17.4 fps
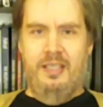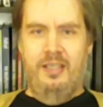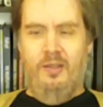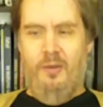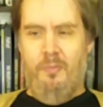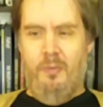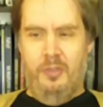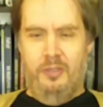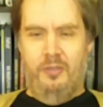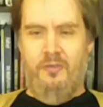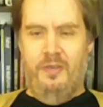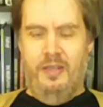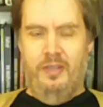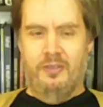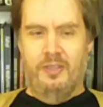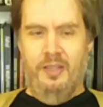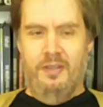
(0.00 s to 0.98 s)
You know, put your
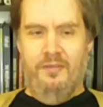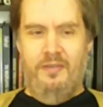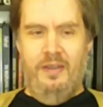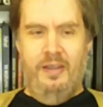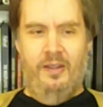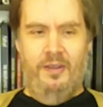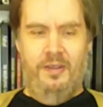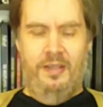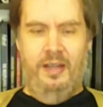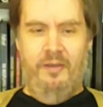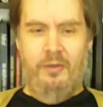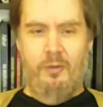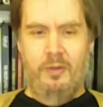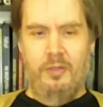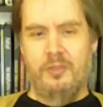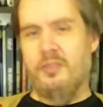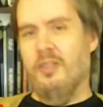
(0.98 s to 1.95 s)
figures on the field, and
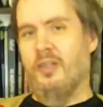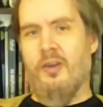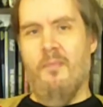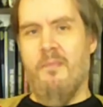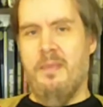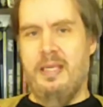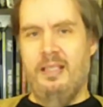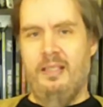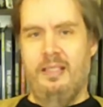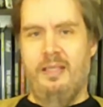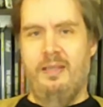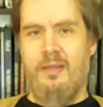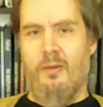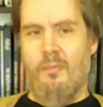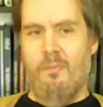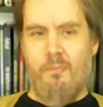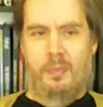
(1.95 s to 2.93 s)
everyone who's going to go melee,
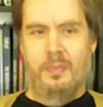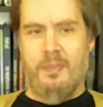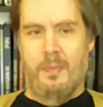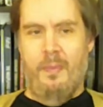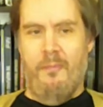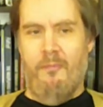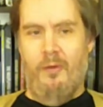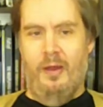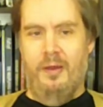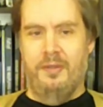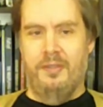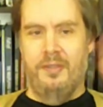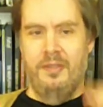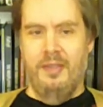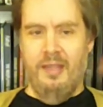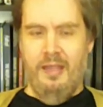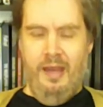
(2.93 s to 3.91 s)
you know, put them up
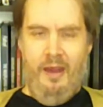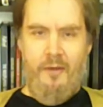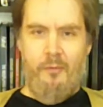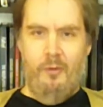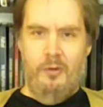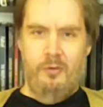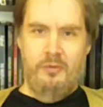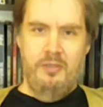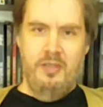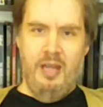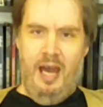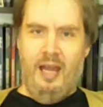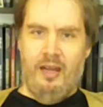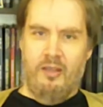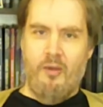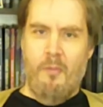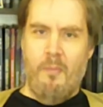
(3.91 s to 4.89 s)
front. Everyone who's
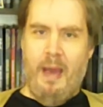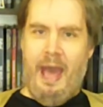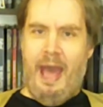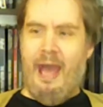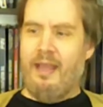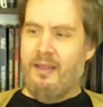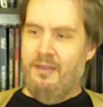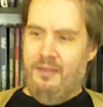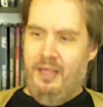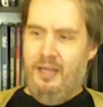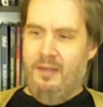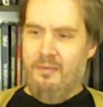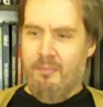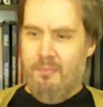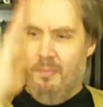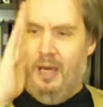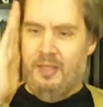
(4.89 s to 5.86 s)
not, go back, and
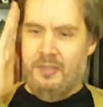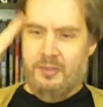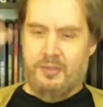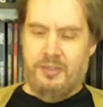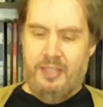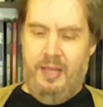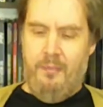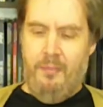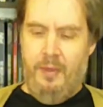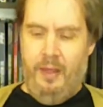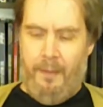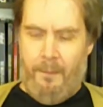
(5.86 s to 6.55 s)
then monster, same thing.